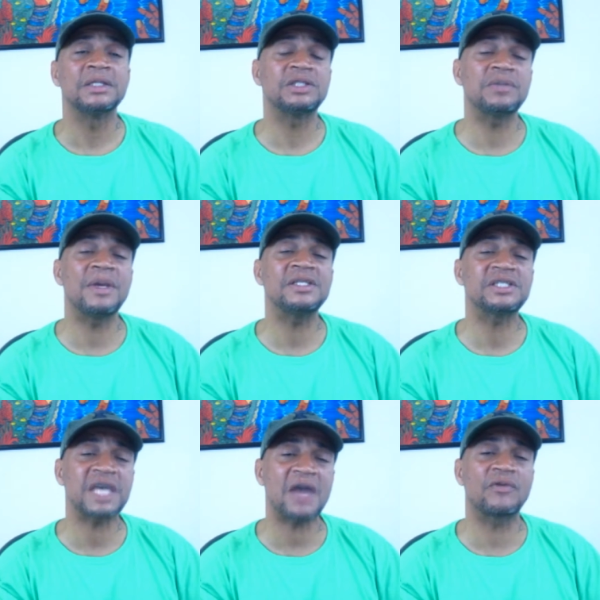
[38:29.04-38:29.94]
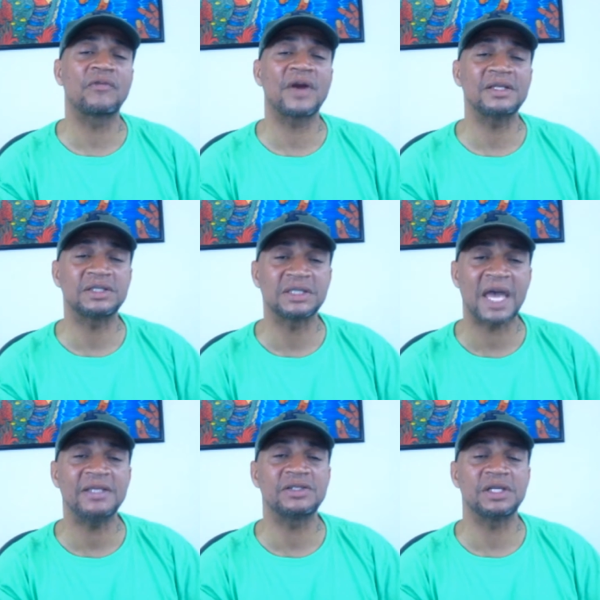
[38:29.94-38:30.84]
she may sacrifice
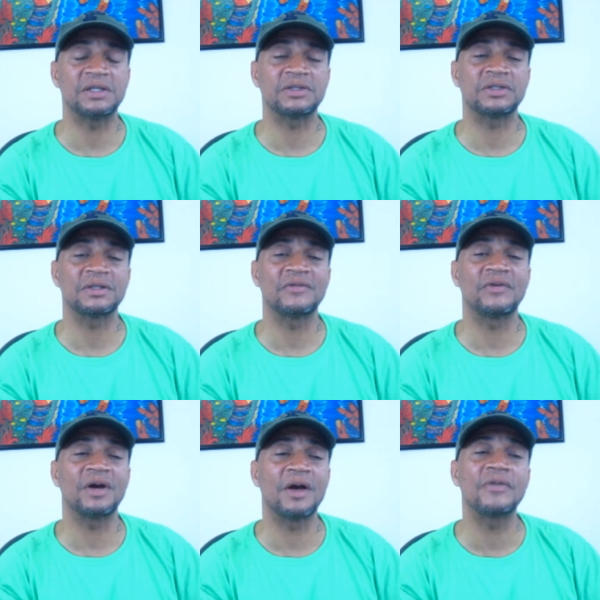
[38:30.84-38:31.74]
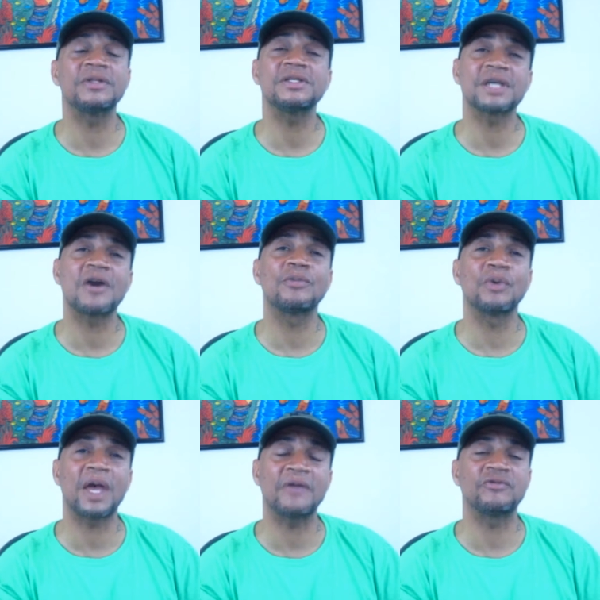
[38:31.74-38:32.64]
niceness for other
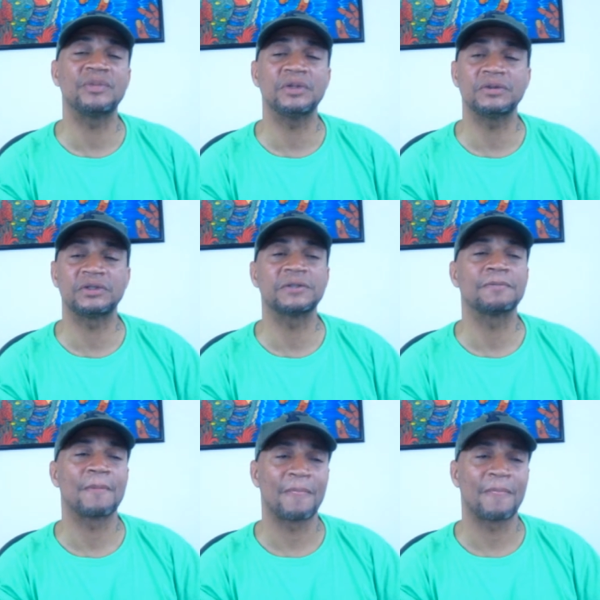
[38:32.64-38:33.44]
desirable attributes.